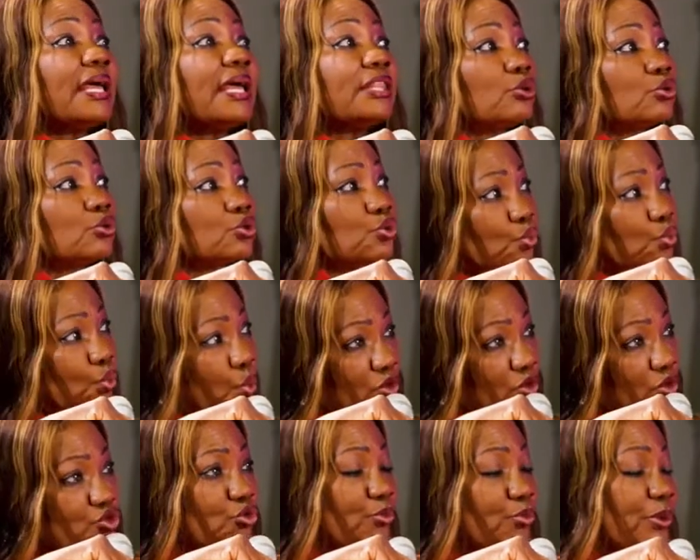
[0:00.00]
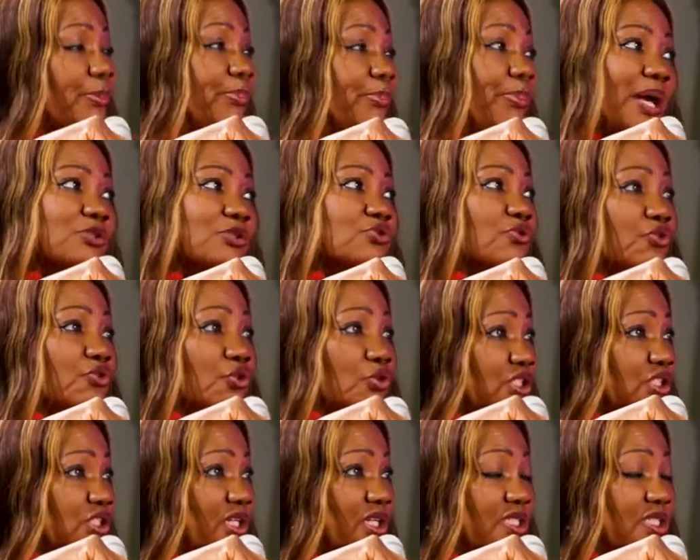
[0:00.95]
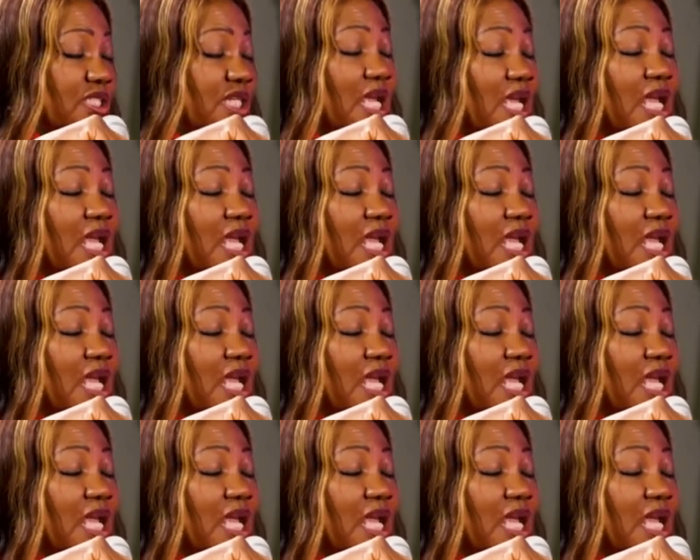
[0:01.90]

and they would want to be part of your church.